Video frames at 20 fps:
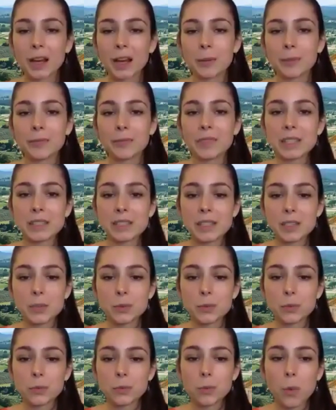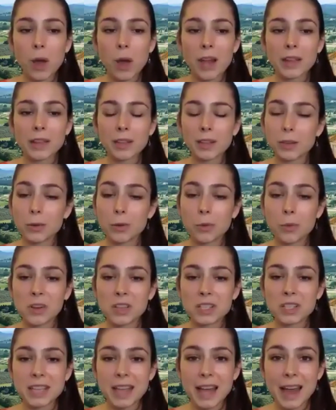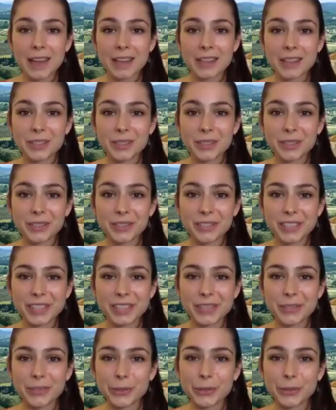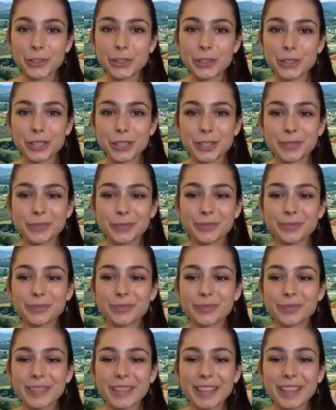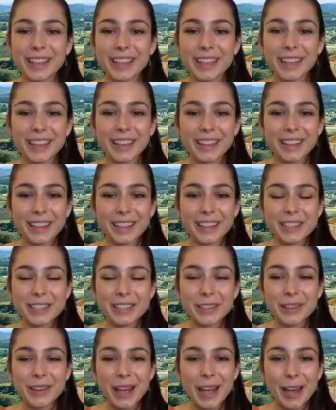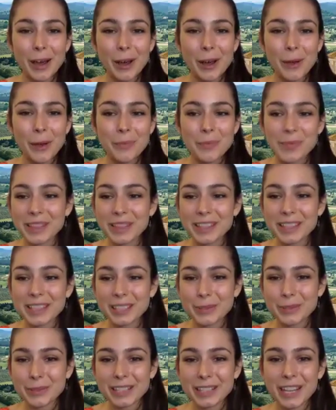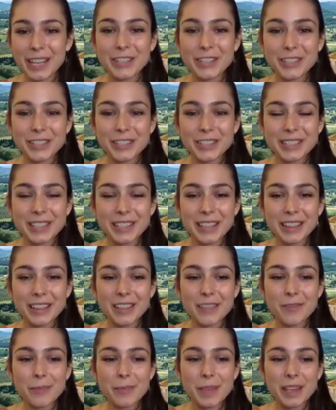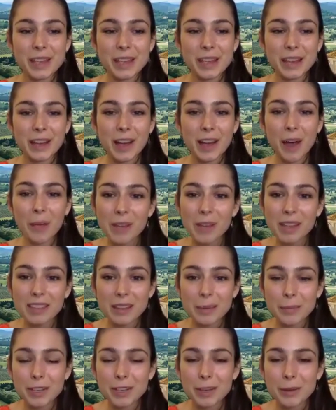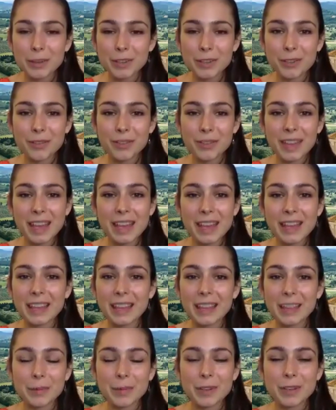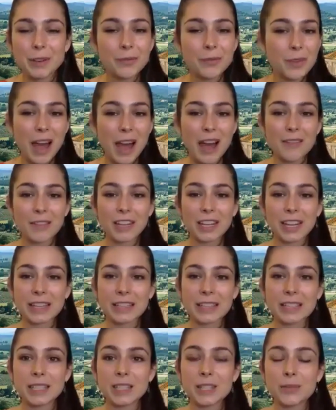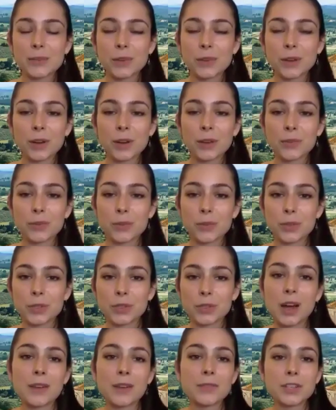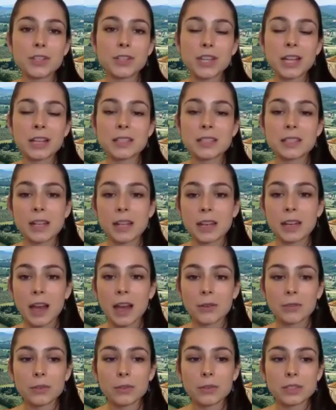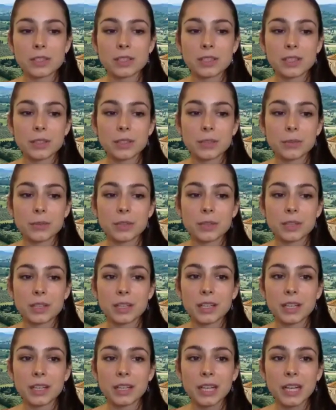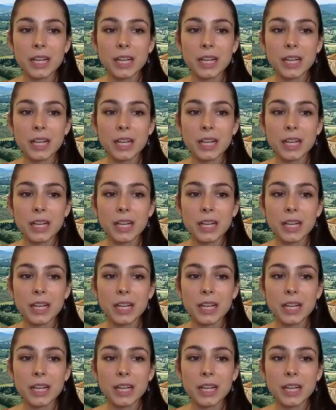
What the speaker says: this is one that you'll want to add to your list for sure. So I hope that this was interesting. Leave me a comment. Let me know what you think. Let me know if you have any ideas for our future coffee chats, and I will see you here